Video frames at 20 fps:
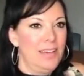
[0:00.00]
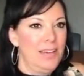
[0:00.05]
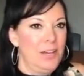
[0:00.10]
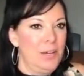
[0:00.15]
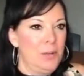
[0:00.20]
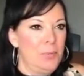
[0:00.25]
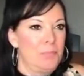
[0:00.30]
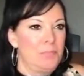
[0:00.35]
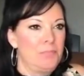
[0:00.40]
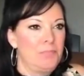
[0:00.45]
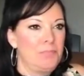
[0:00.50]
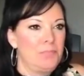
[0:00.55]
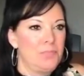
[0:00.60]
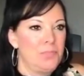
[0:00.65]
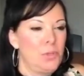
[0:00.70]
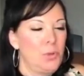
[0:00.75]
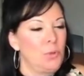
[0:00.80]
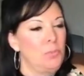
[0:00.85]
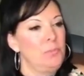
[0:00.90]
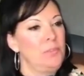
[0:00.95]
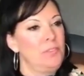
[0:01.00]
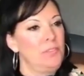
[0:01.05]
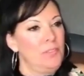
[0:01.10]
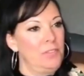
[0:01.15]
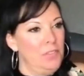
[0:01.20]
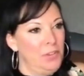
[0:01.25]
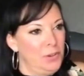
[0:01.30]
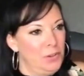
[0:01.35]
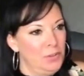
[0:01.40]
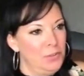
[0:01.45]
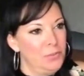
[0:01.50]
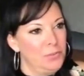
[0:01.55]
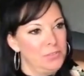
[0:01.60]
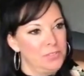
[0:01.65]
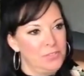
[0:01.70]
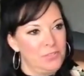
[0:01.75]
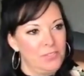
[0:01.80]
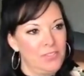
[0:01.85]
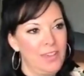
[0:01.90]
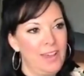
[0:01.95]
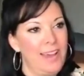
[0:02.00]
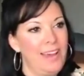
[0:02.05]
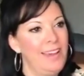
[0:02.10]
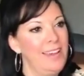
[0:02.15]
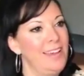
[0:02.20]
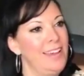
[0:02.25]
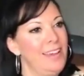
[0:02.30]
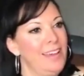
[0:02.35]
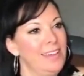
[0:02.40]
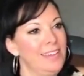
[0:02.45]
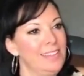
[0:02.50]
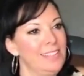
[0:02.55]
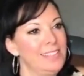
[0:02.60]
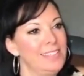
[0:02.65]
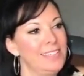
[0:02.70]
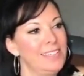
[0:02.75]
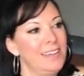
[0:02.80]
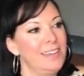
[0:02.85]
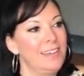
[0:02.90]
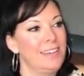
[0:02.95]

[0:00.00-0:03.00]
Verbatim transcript: Um, told me that the earth was flat and